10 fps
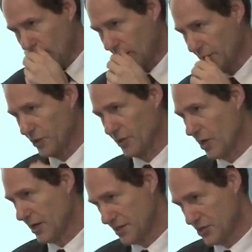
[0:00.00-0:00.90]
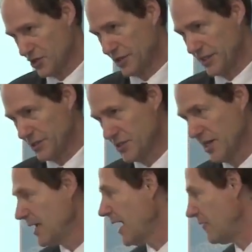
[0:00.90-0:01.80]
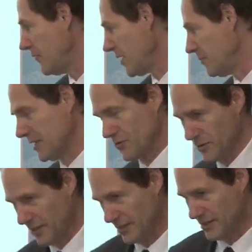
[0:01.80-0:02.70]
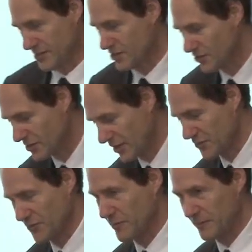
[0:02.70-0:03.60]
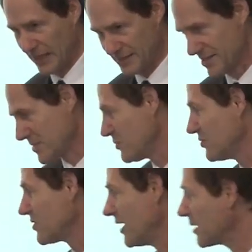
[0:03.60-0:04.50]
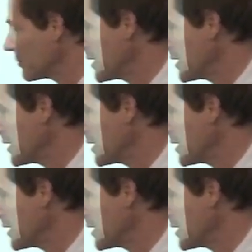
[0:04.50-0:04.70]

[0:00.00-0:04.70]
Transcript: Our cognition is very much with us. Excuse us, my system 2 is telling